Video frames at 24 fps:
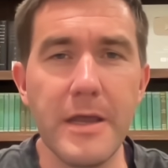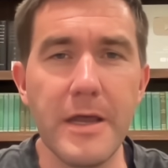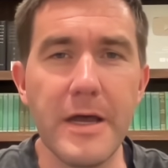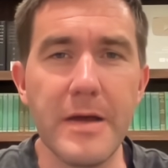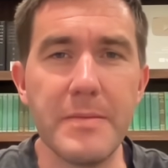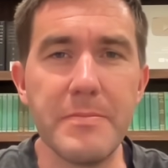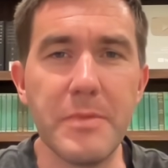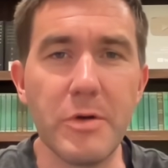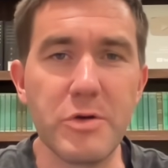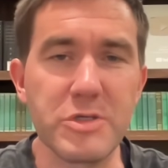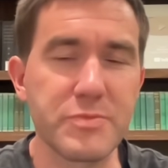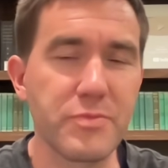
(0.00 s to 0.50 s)

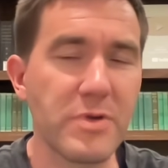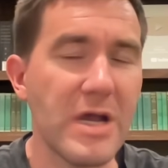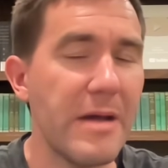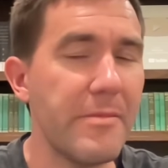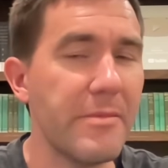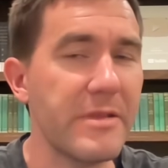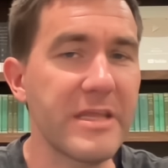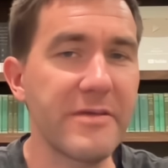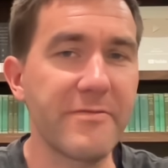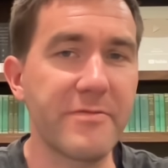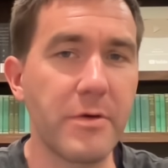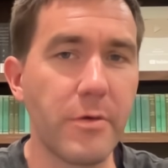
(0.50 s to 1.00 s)
Most
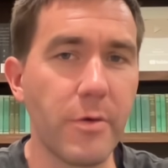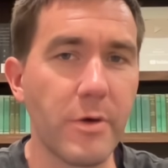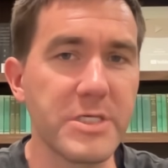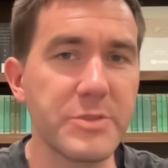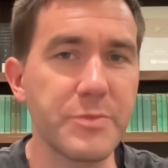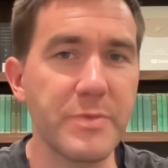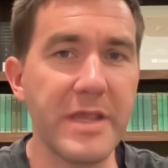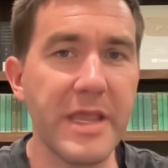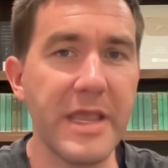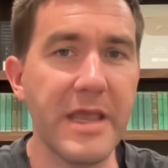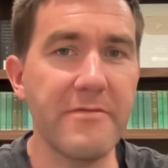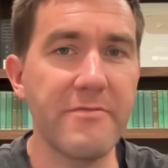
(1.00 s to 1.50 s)
prominently, of course,
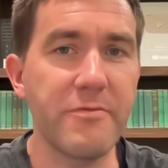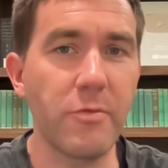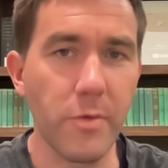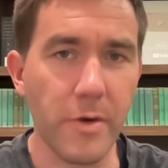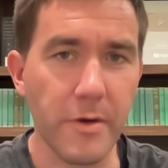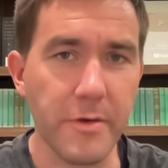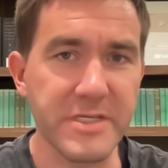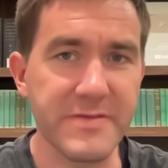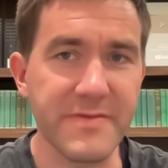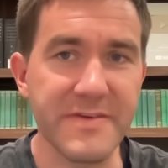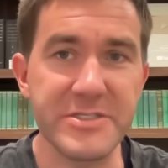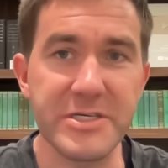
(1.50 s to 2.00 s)
we have
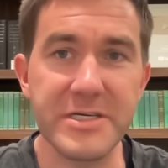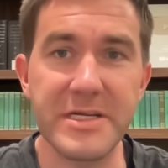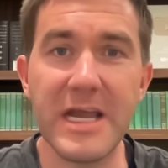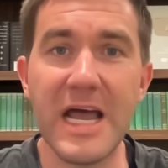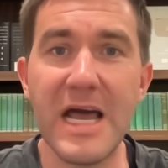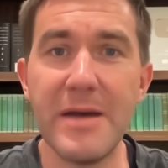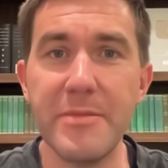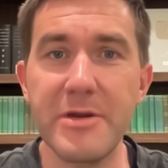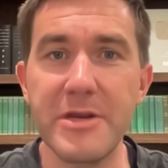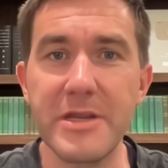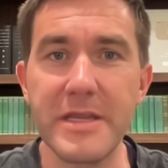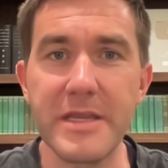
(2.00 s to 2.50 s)
works of ancient
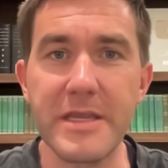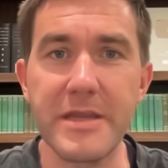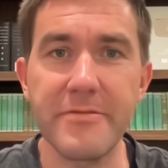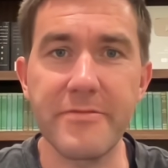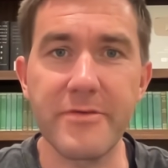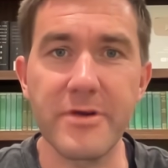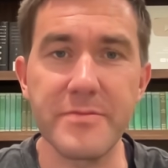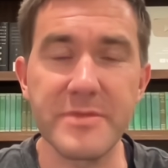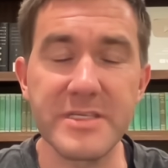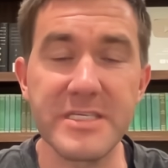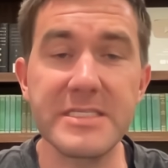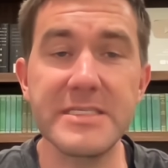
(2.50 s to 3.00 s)
comedy
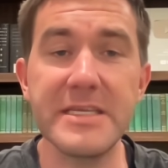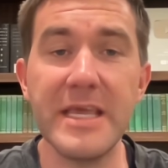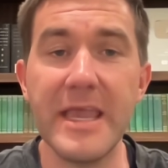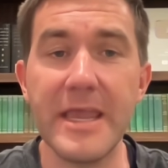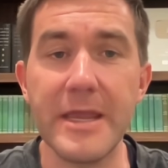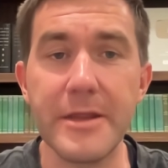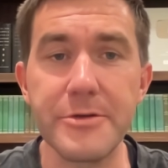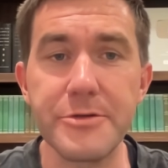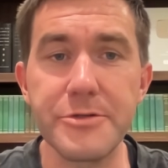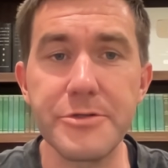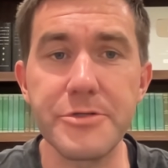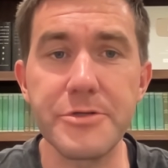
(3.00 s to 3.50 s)
from the
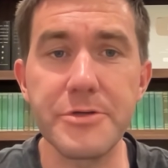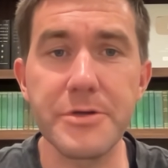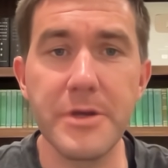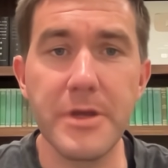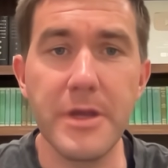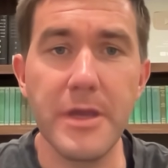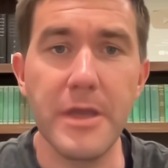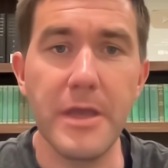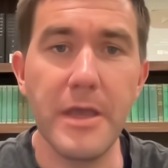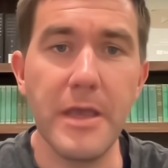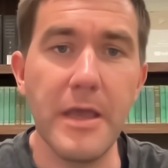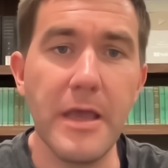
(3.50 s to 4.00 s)
stage.
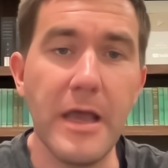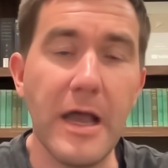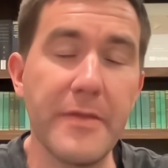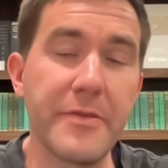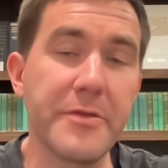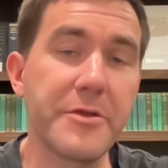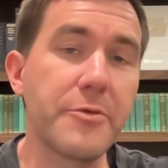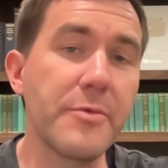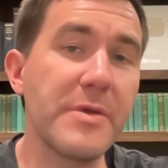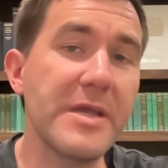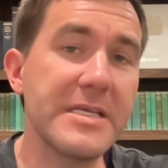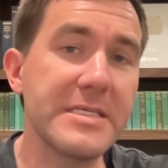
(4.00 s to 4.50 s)
On the
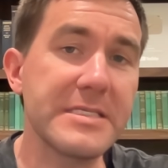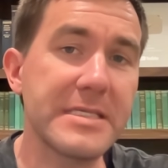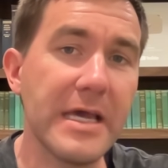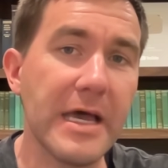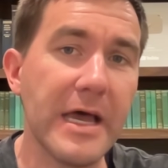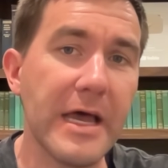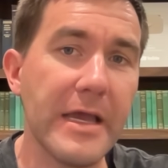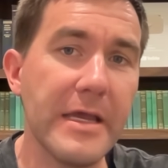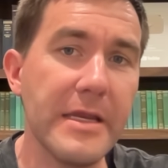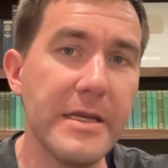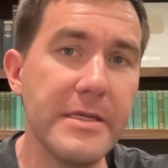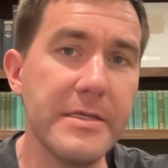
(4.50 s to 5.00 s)
Greek
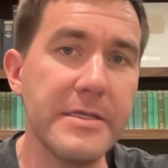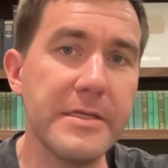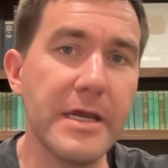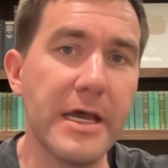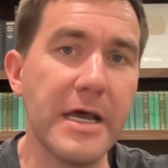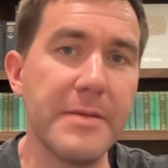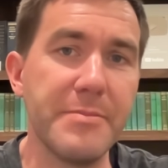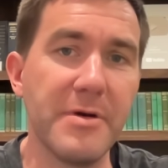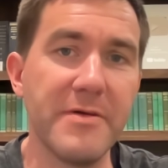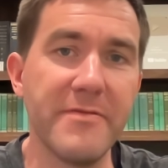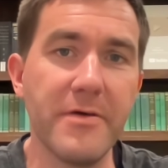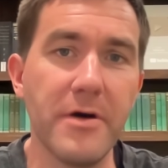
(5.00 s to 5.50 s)
side,
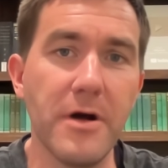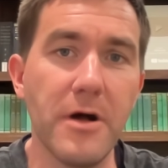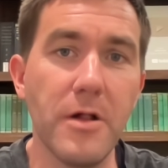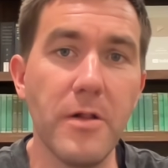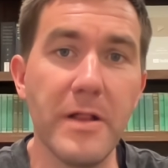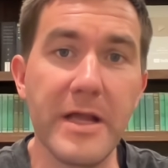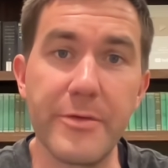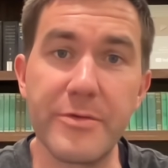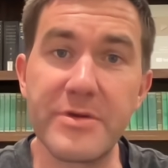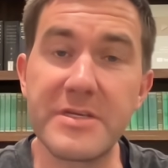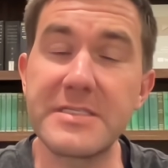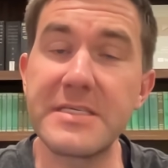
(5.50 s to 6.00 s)
above all,
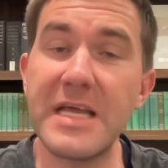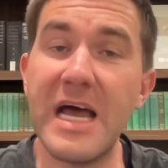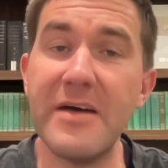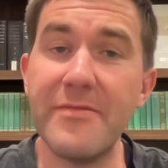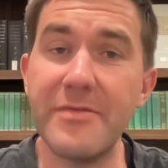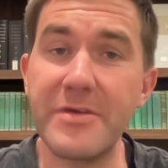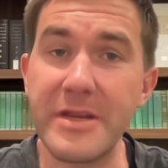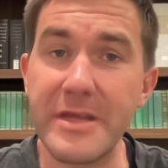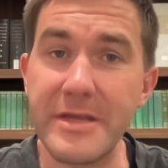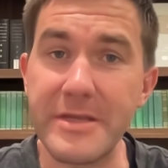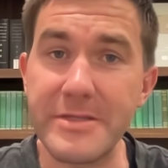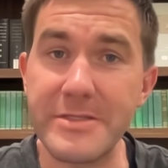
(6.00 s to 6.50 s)

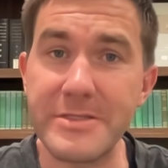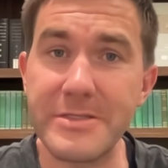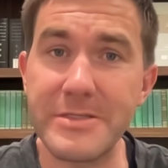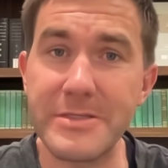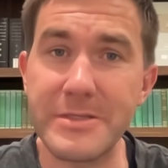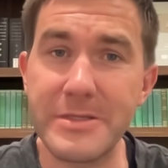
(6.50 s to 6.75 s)
Aristophanes.